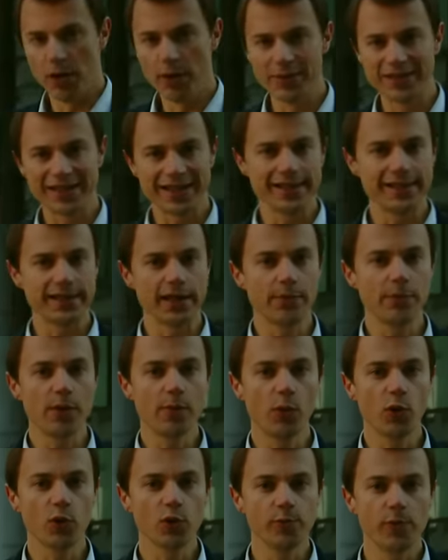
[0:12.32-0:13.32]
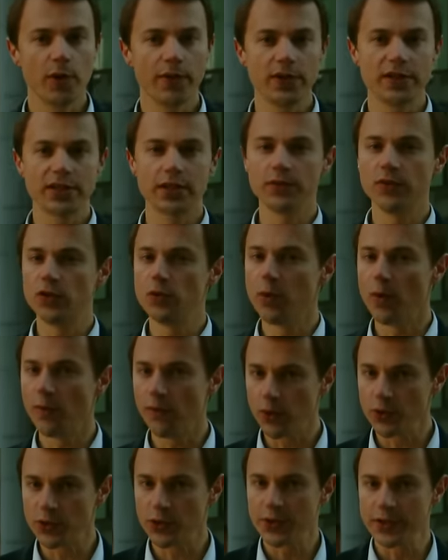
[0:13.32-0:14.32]
Bone defects can occur at any
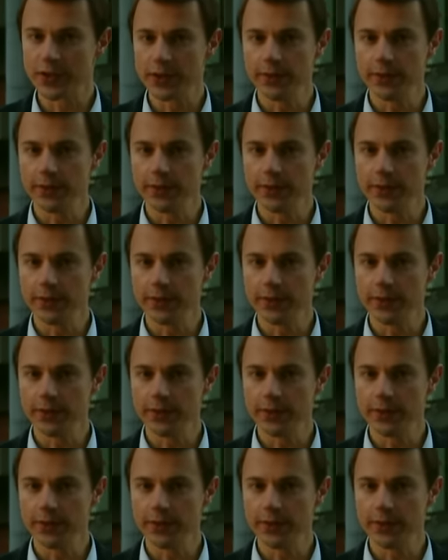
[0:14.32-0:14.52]
age.